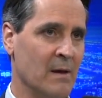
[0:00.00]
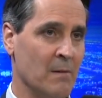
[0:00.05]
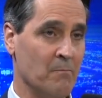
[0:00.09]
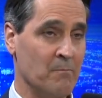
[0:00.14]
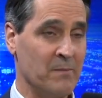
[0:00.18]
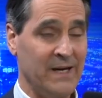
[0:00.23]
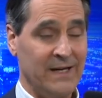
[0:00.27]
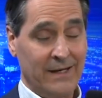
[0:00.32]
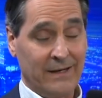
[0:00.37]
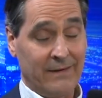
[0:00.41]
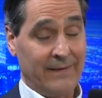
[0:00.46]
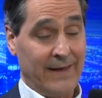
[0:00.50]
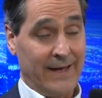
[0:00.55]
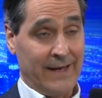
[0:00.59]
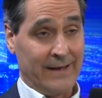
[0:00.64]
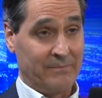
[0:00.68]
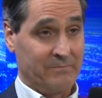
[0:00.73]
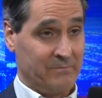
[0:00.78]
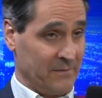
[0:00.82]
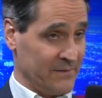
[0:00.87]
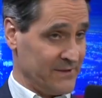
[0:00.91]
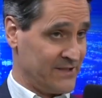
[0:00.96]
meaning
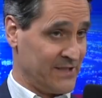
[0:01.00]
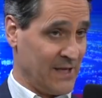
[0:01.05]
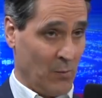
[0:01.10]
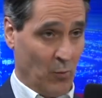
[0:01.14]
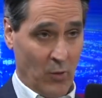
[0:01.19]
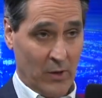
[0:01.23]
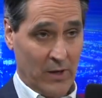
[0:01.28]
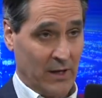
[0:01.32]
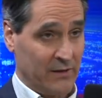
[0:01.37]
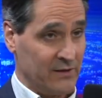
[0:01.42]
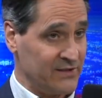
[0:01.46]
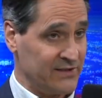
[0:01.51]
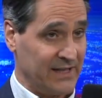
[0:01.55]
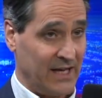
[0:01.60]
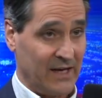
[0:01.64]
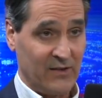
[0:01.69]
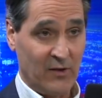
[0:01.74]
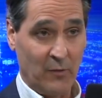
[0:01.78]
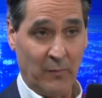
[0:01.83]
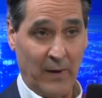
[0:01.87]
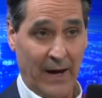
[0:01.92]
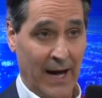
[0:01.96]
they somewhat
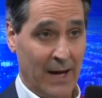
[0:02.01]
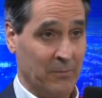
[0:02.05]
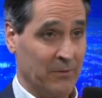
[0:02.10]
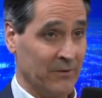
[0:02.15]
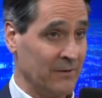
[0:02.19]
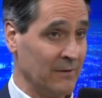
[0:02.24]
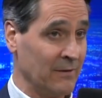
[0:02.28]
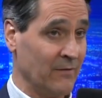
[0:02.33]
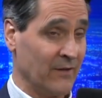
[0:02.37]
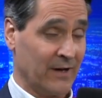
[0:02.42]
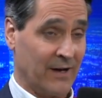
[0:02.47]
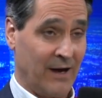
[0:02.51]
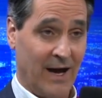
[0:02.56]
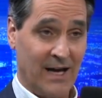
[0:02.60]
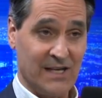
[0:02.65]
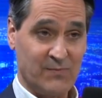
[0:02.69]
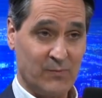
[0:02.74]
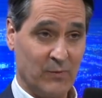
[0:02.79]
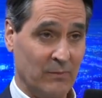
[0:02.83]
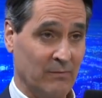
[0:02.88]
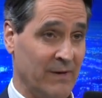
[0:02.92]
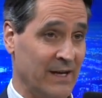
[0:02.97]
understand the Bible, the
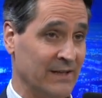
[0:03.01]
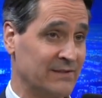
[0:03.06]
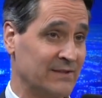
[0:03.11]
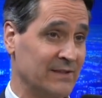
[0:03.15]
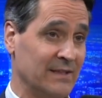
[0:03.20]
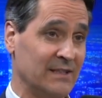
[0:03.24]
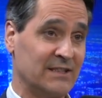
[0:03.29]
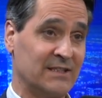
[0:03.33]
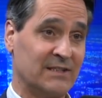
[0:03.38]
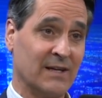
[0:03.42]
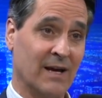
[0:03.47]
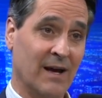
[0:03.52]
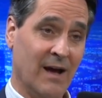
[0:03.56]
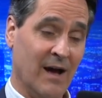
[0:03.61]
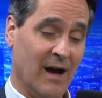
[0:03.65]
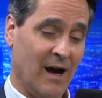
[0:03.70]
gospel message,